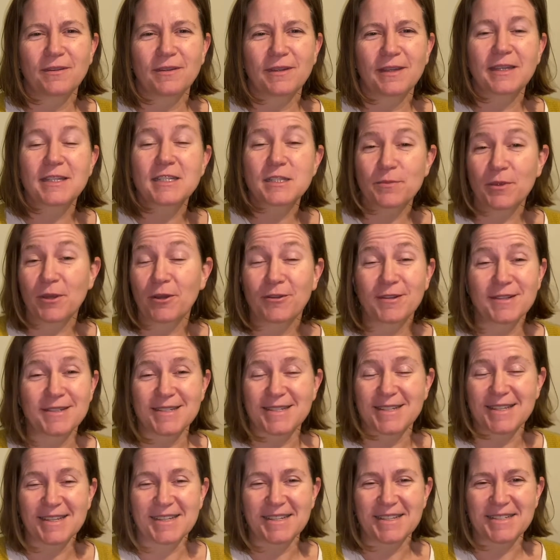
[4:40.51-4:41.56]
experience
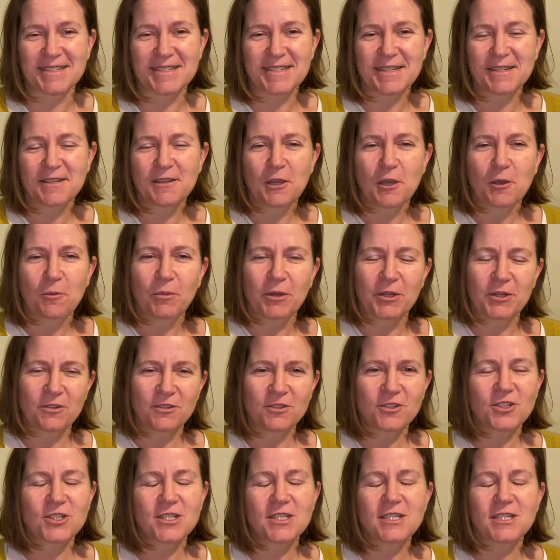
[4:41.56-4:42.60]
things, but
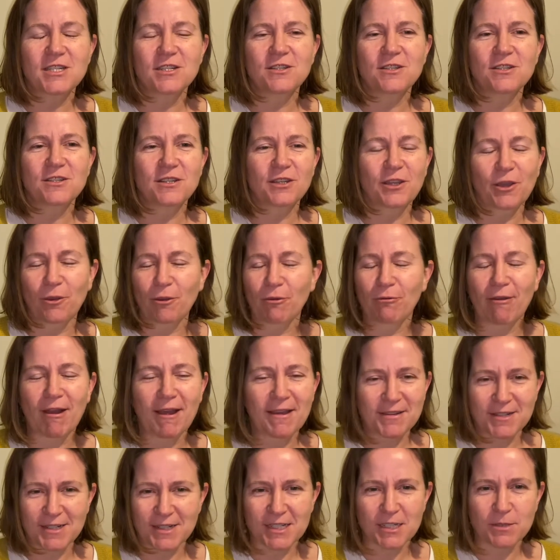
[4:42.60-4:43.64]
not just to go
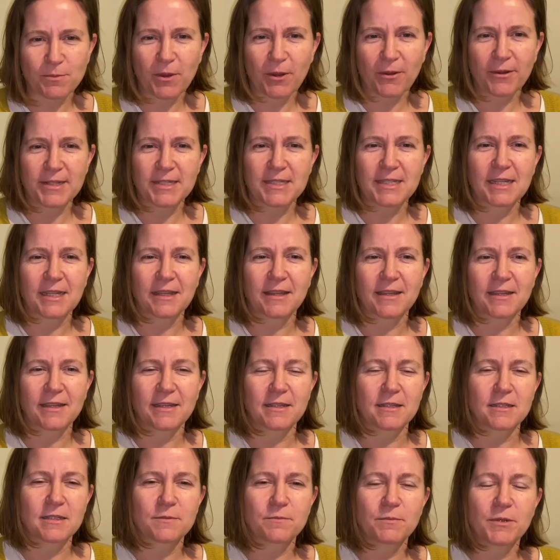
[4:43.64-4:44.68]
around experiencing
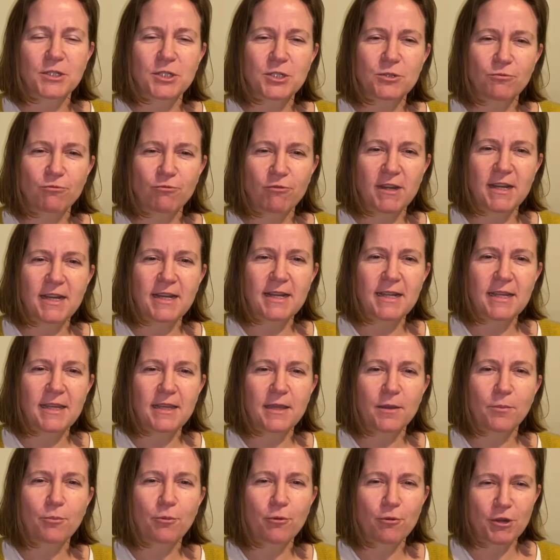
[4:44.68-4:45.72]
things, but to really
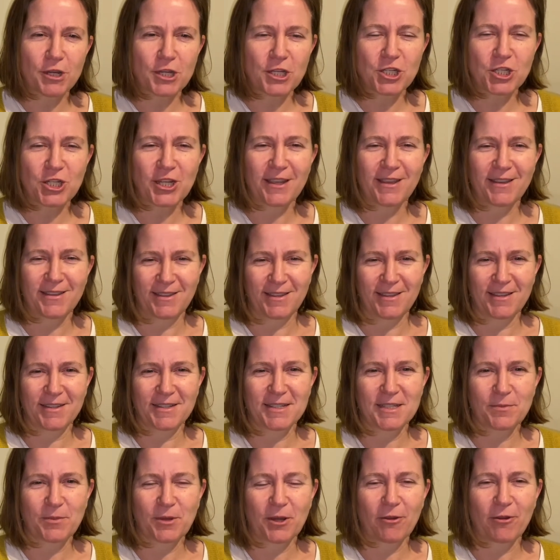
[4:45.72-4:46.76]
appreciate the
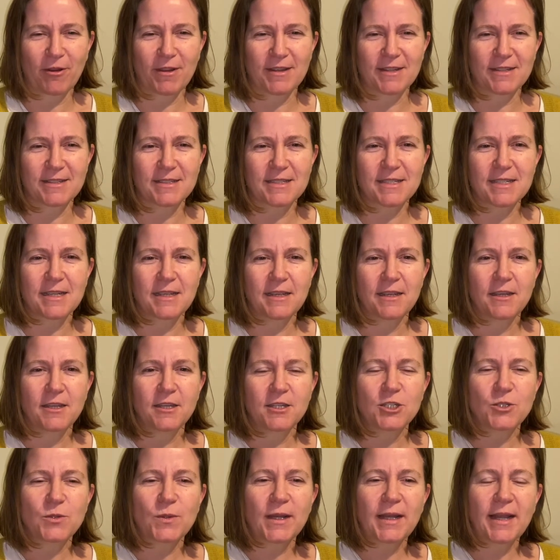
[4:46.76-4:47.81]
experience,
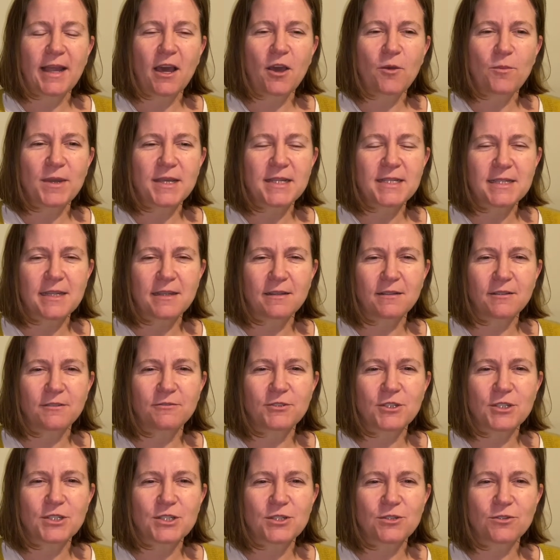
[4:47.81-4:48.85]
to allow myself
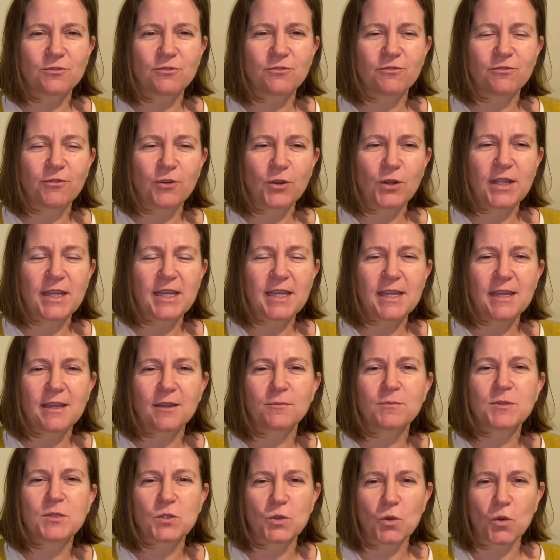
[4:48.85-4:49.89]
to sort of fully
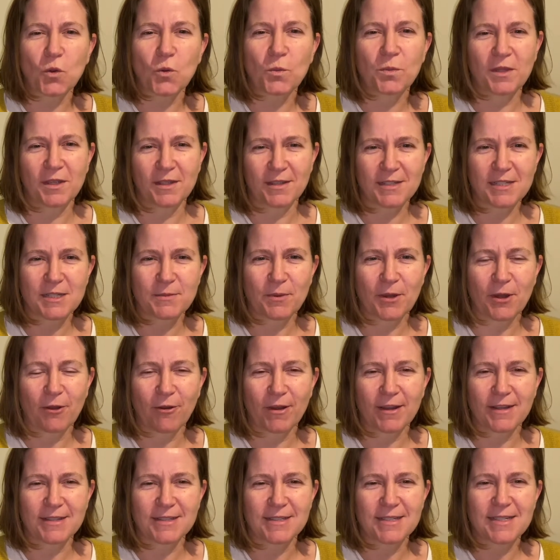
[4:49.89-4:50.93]
absorb the
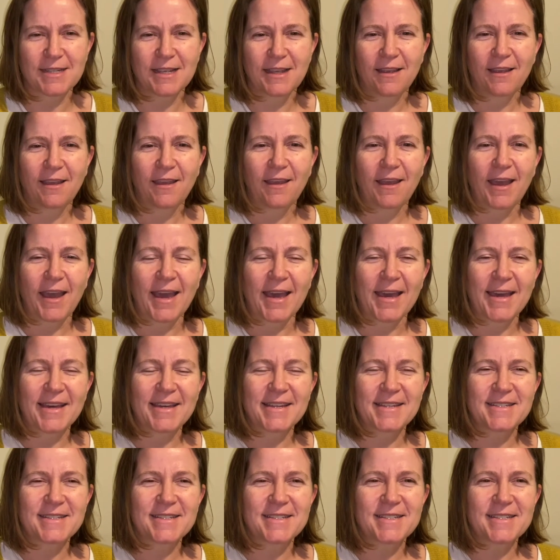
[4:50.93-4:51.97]
experience
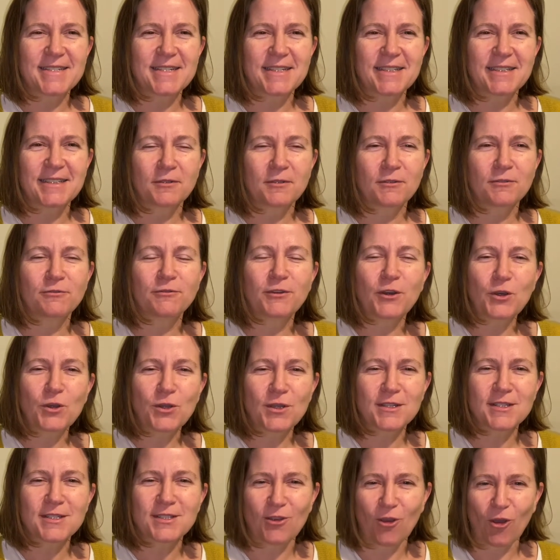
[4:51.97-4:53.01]
and
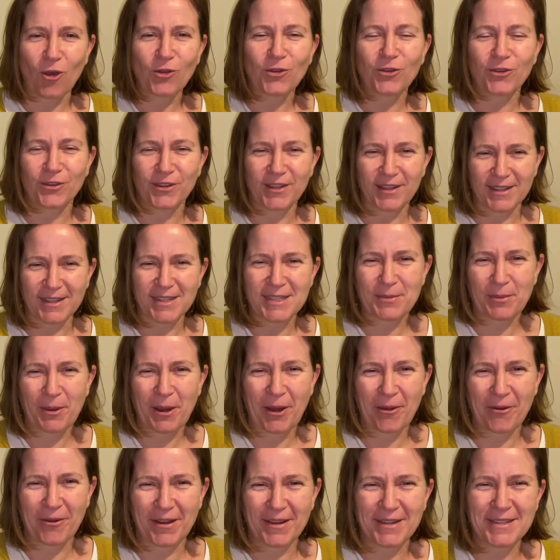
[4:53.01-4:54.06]
focus on the
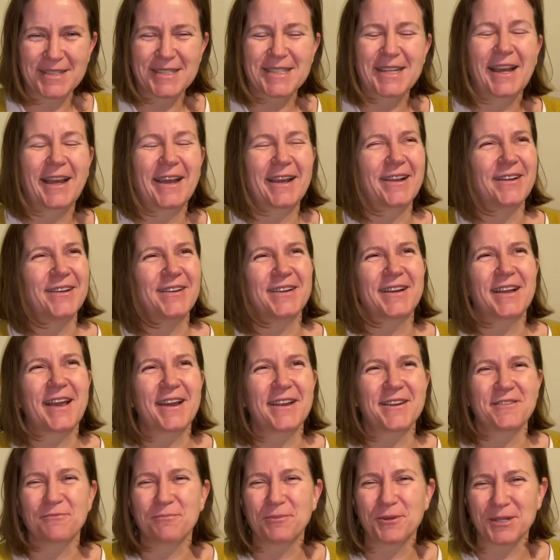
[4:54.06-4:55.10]
experience. I can't
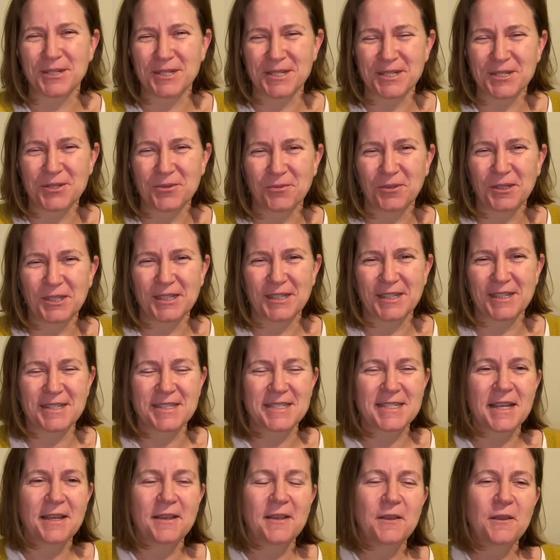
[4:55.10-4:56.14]
kind of put it into
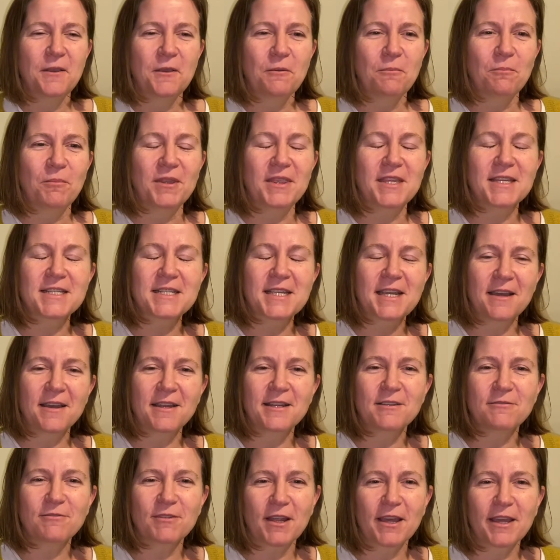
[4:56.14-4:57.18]
words, but there's
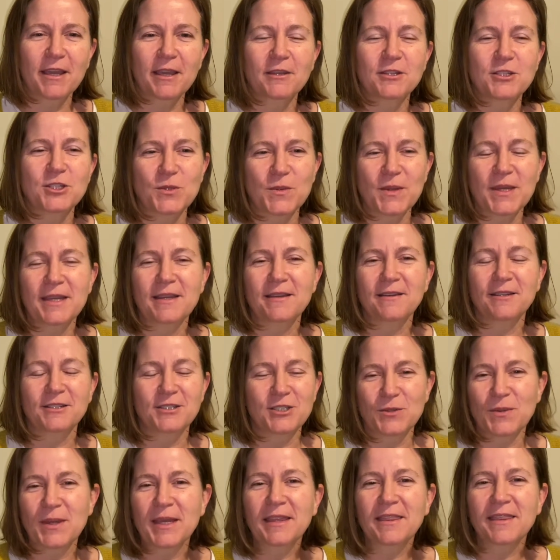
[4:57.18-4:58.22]
kind of like doing
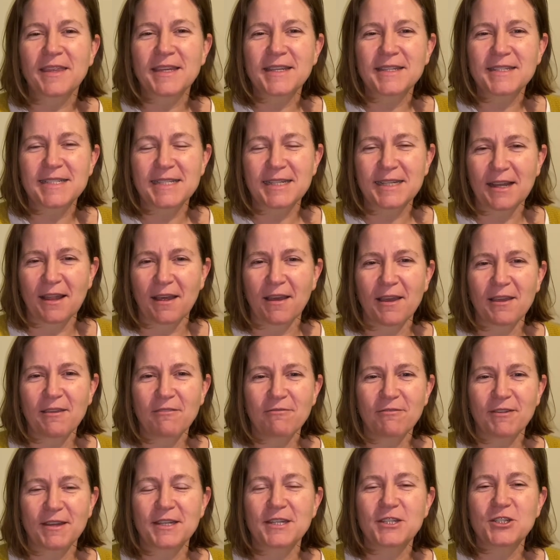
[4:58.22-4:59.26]
doing things in
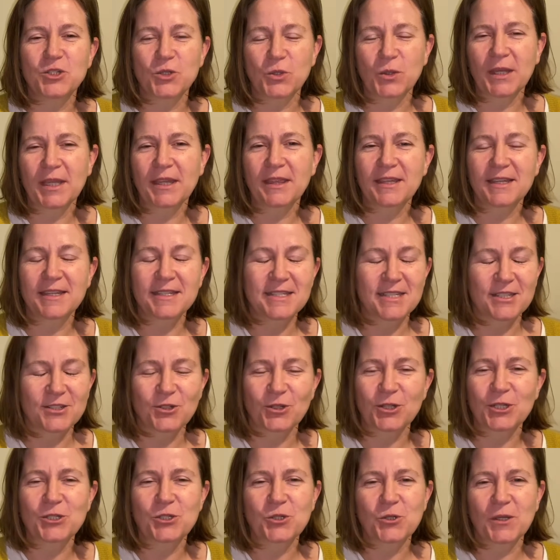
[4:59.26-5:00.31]
life and enjoying things and
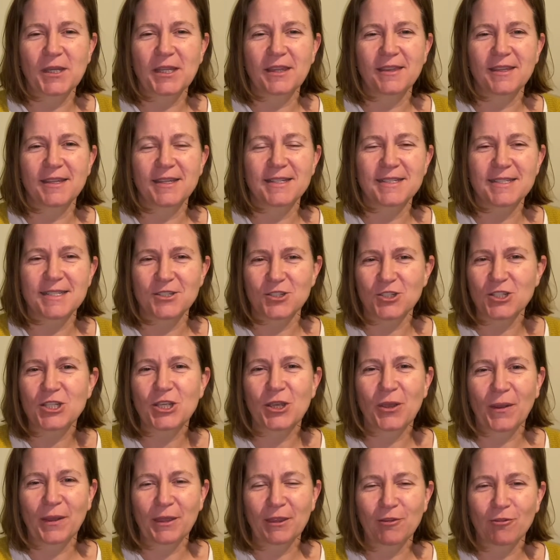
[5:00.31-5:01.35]
not enjoying things and just
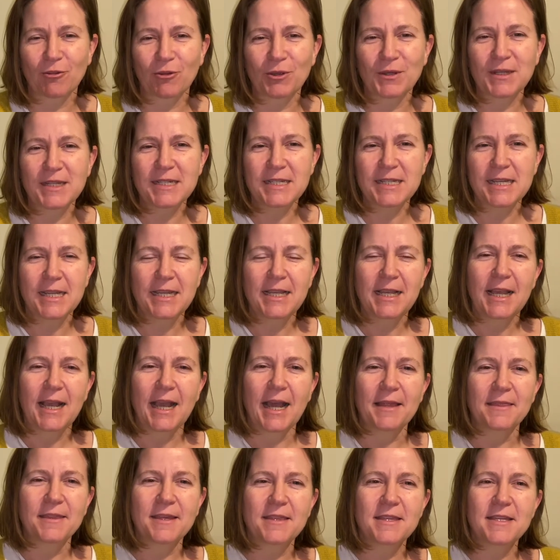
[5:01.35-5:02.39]
going through it.
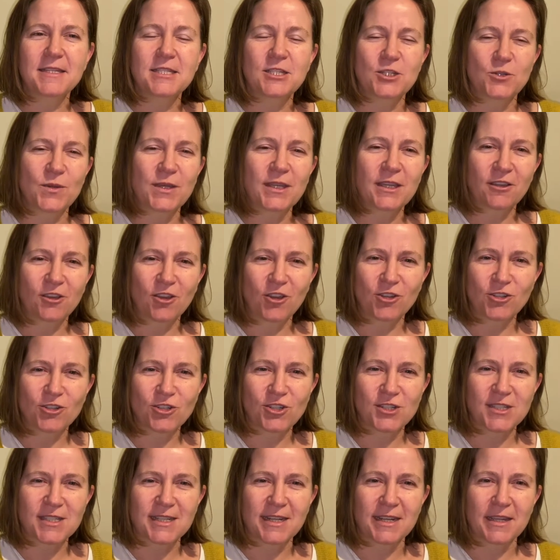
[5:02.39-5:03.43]
And then there's doing it
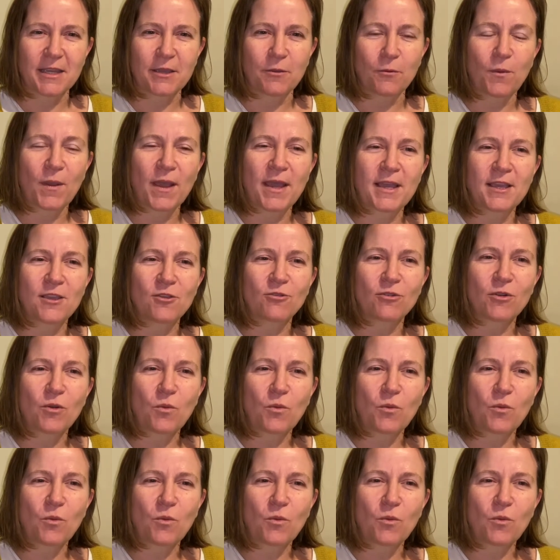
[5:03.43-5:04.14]
consciously, where you're